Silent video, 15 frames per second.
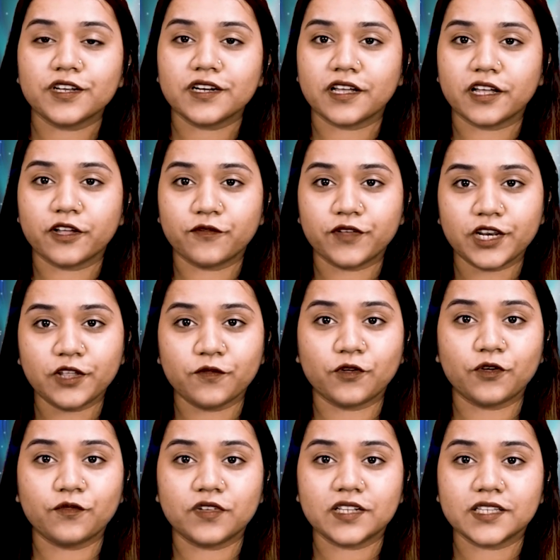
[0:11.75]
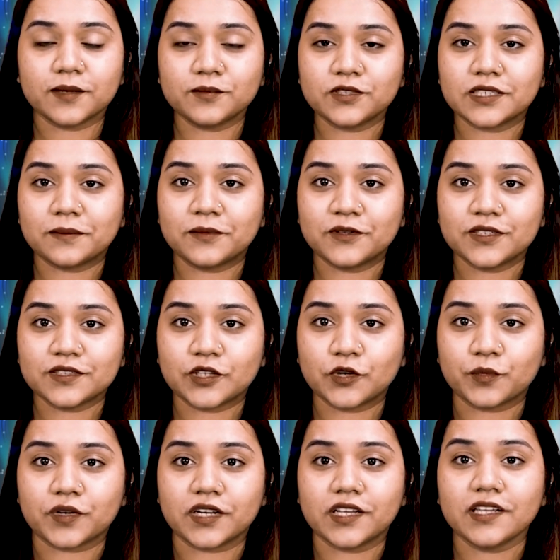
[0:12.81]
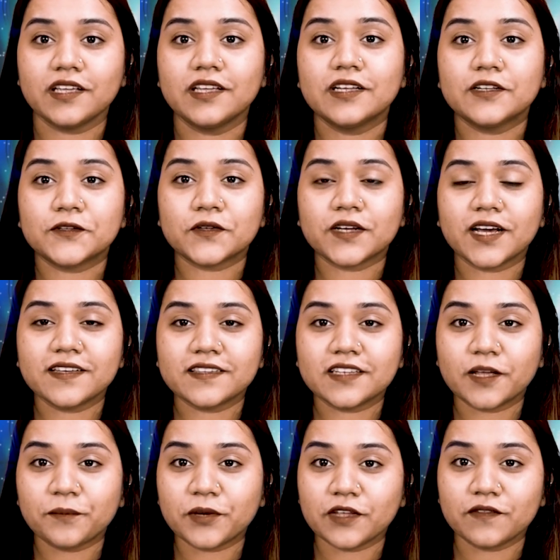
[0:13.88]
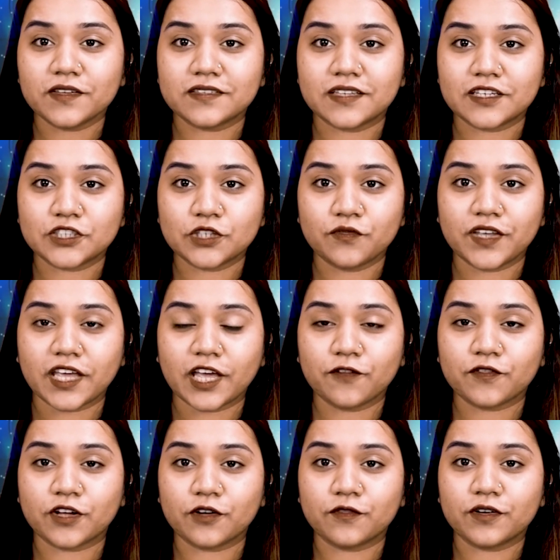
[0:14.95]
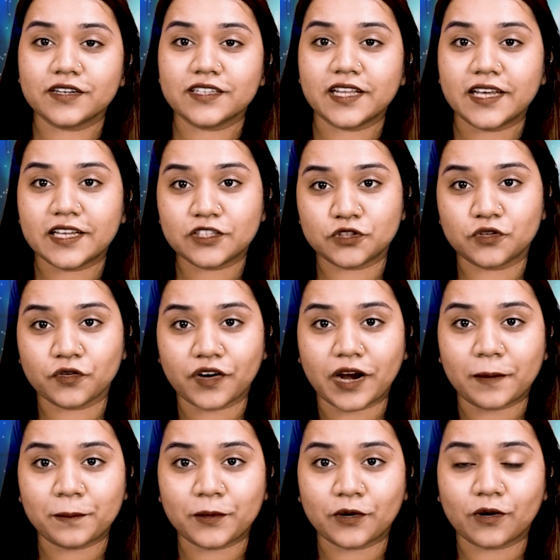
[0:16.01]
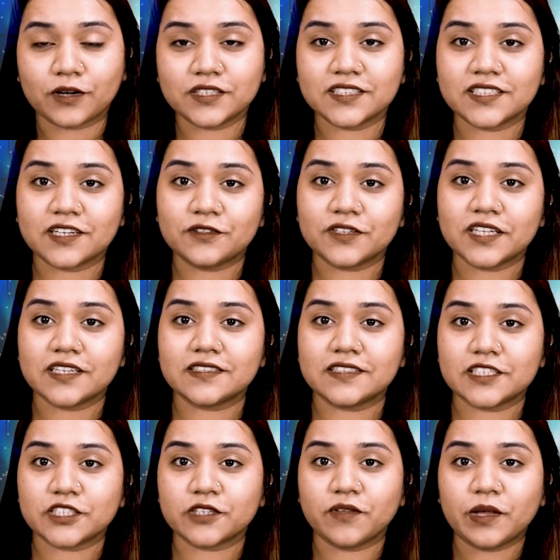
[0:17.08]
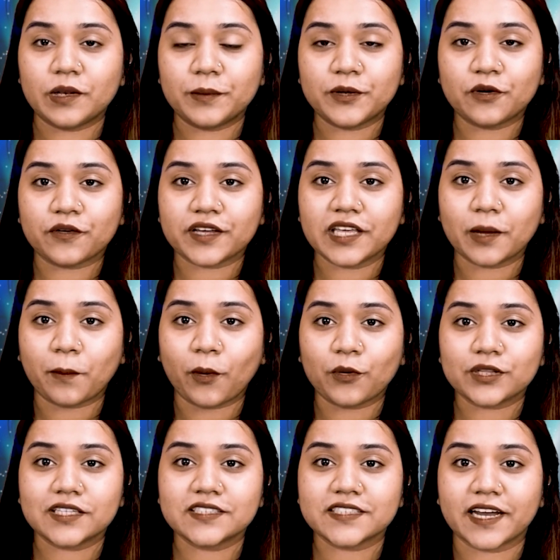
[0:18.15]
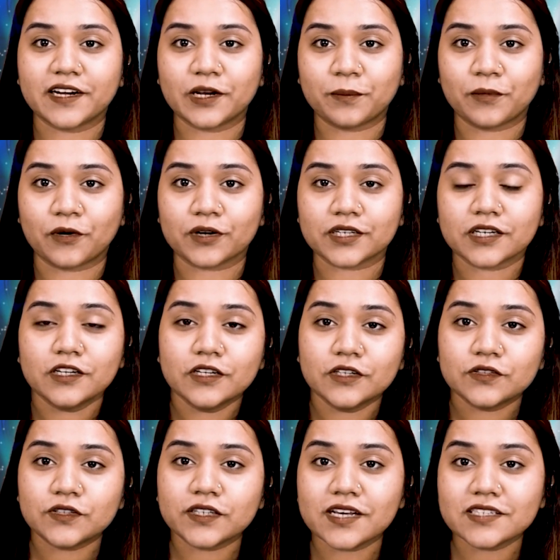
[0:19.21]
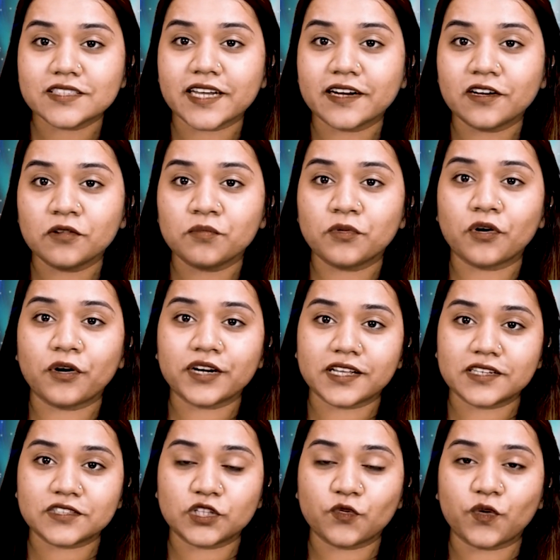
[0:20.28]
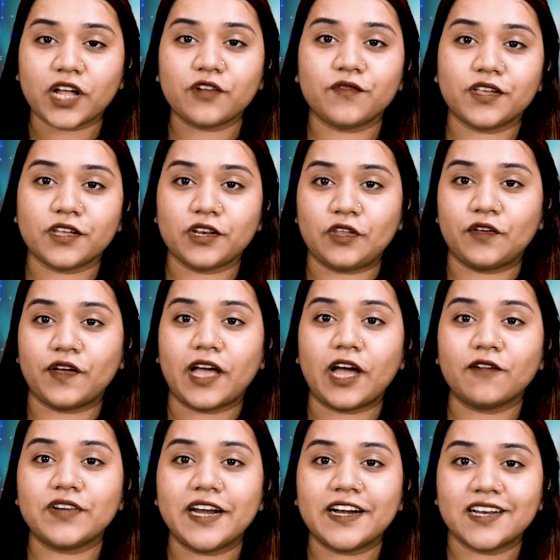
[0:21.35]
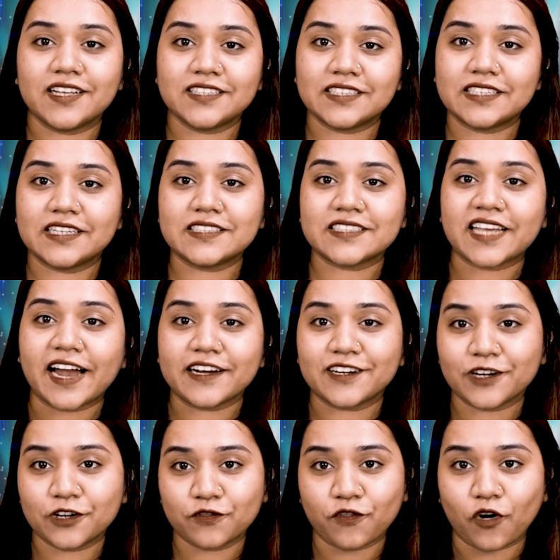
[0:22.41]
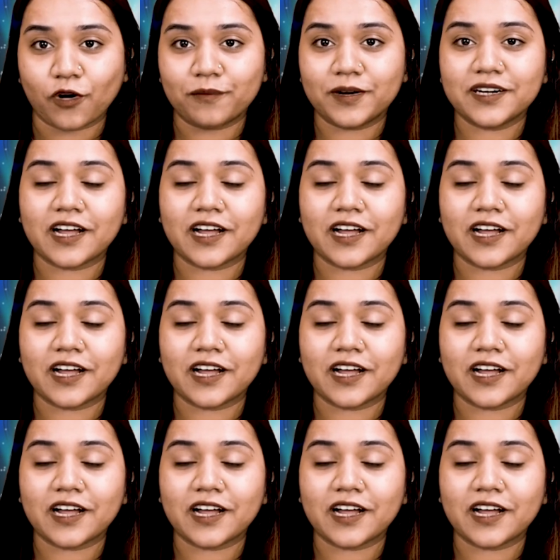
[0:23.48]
A very warm welcome to WsCube Tech. So guys, in our previous session, we have covered the histogram plots. In our today's session, we will be talking about the scatter plot. So guys, scatter plot is the one where you have data in a scattered format.